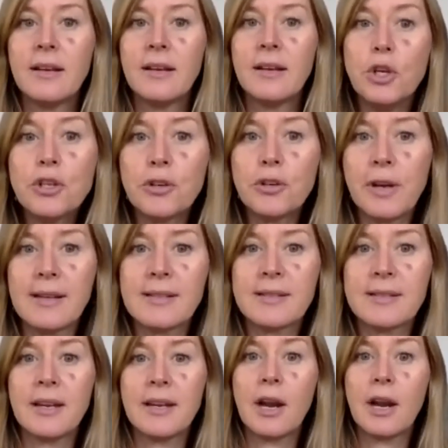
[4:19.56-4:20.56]

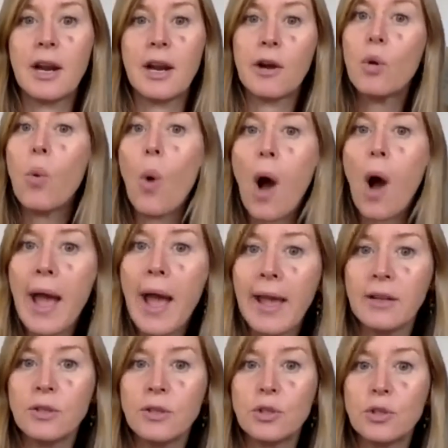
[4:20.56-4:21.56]
nutrients that are
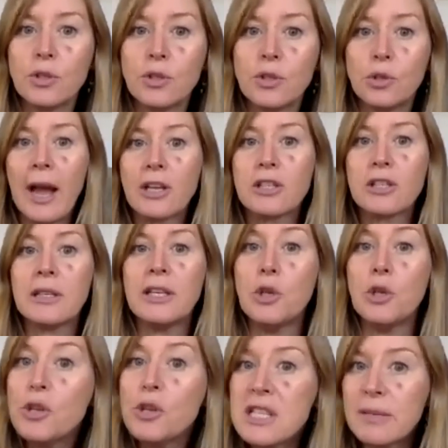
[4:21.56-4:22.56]
required to actually
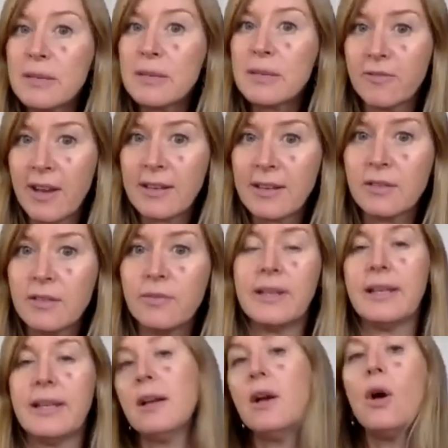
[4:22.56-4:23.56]
use them
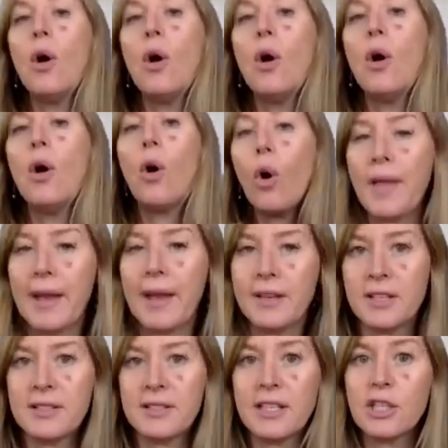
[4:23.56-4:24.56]
effectively, or
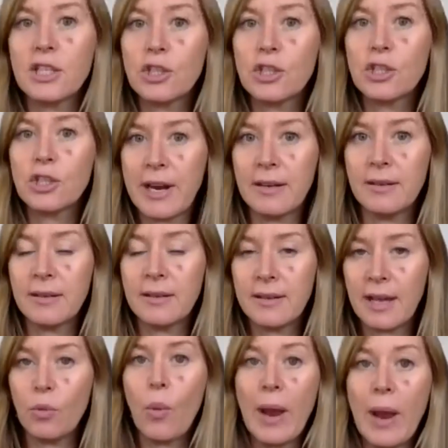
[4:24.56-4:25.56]
they're just excreted,
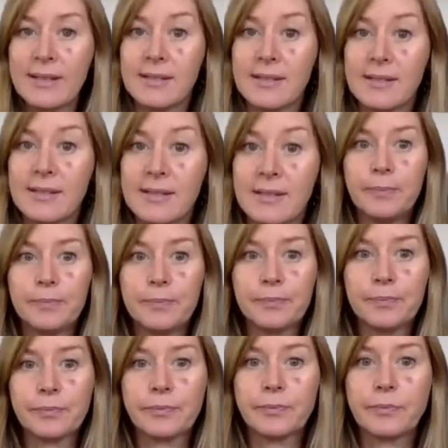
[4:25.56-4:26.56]
they're wasted.
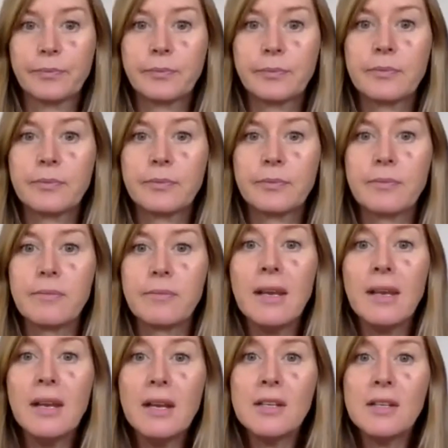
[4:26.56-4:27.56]

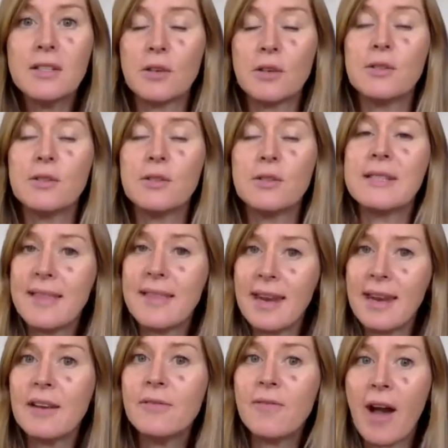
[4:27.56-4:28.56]
So
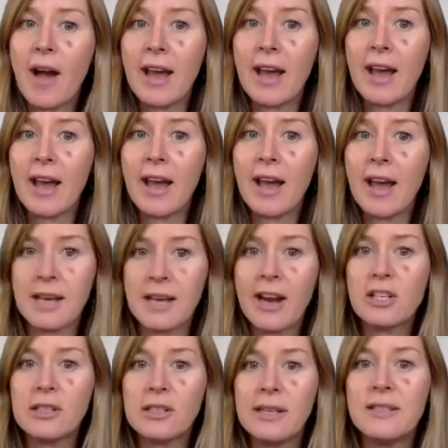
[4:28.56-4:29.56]
synthetic vitamins are
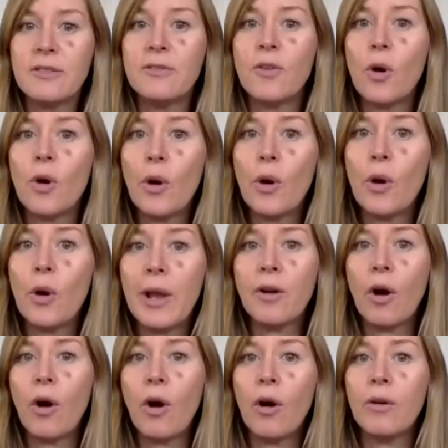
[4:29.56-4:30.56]
actually
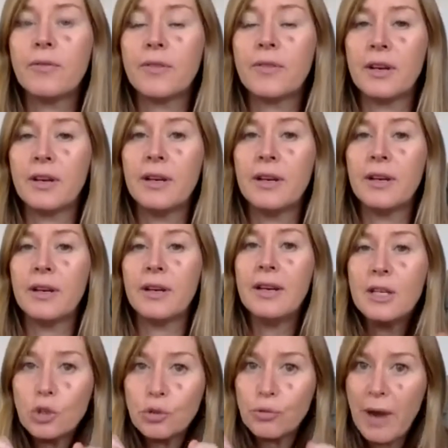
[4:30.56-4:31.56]
devoid of the
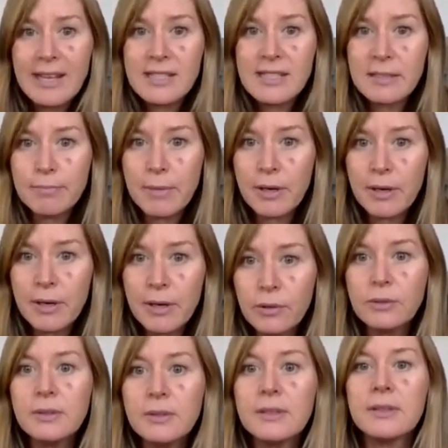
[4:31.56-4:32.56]
trace
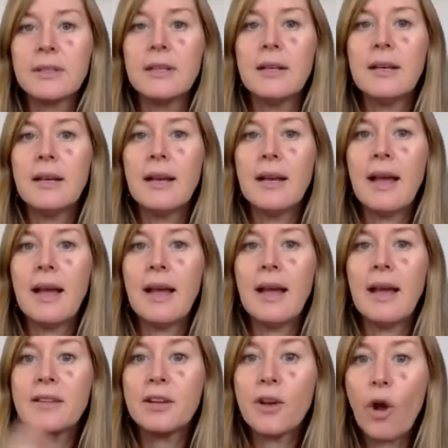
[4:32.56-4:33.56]
minerals
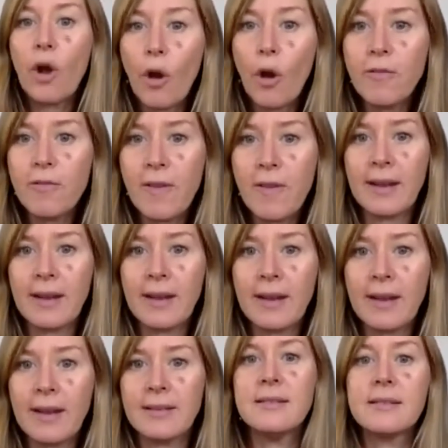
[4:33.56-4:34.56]
and the
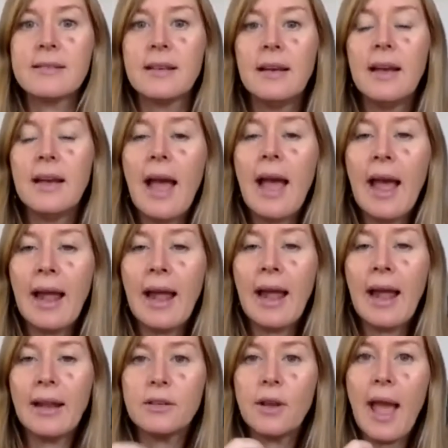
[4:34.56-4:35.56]
cofactors,
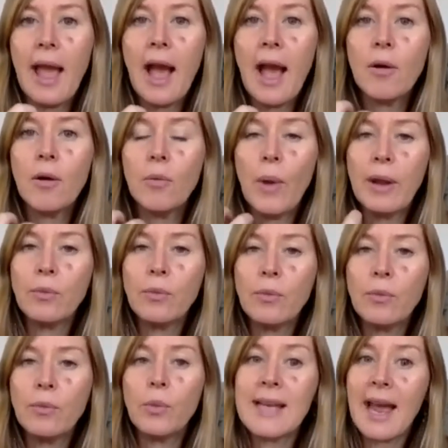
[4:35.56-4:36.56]
and
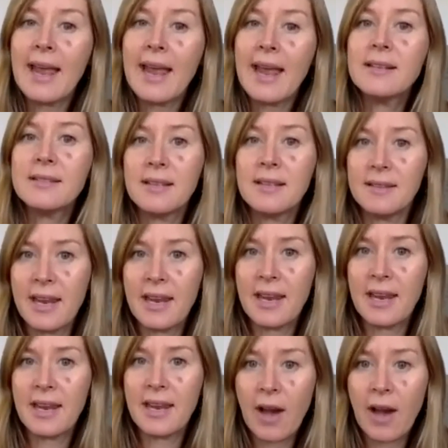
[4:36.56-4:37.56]
when we take
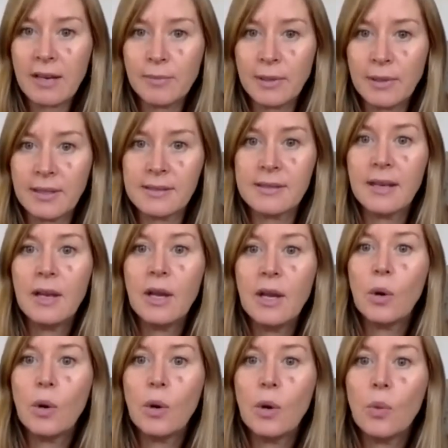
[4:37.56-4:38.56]
synthetic vitamins,
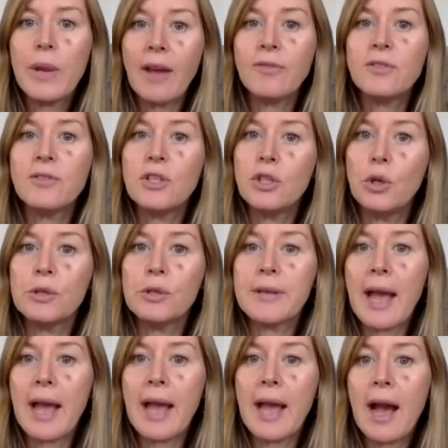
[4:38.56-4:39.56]
we have to
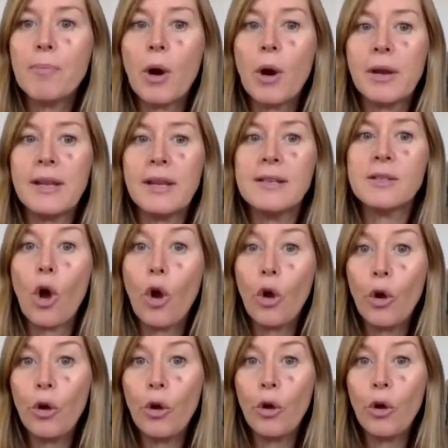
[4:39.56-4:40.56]
use our body's
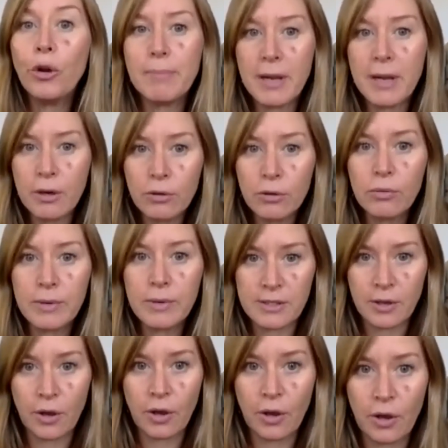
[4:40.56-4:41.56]
own mineral
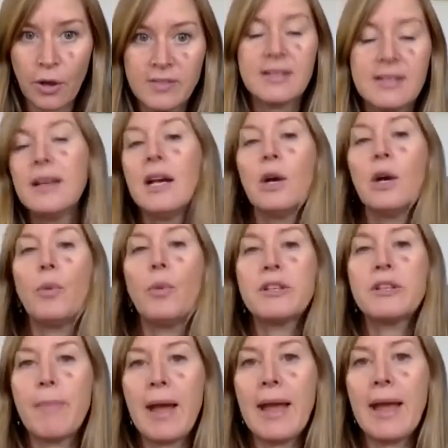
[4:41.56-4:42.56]
reserves,
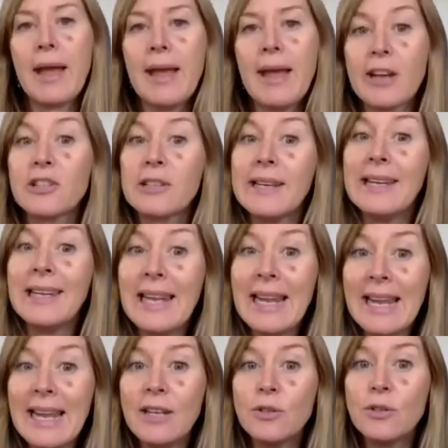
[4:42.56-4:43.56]
which may actually
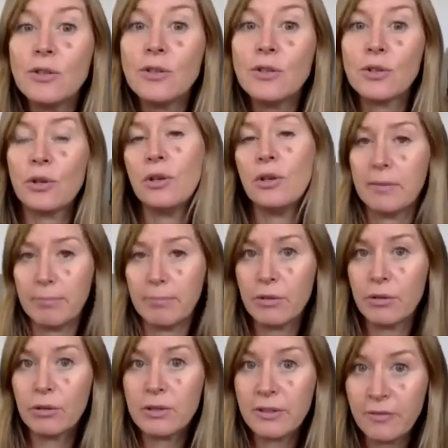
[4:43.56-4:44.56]
lead to
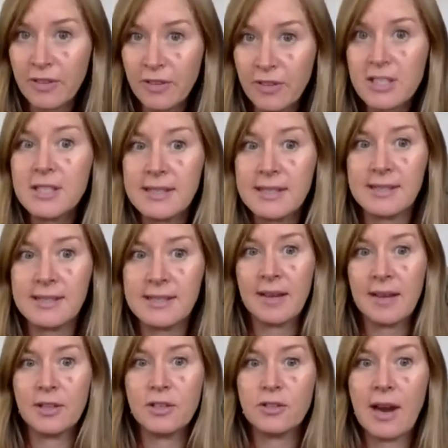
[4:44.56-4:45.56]
mineral deficiencies
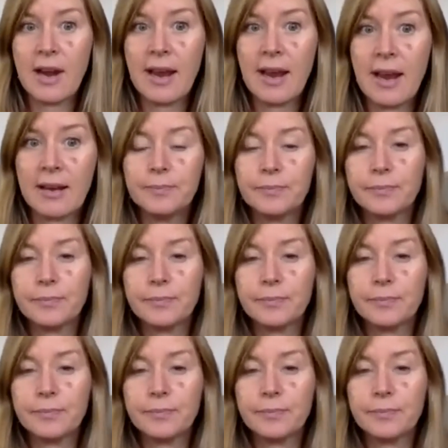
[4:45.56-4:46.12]
down the track.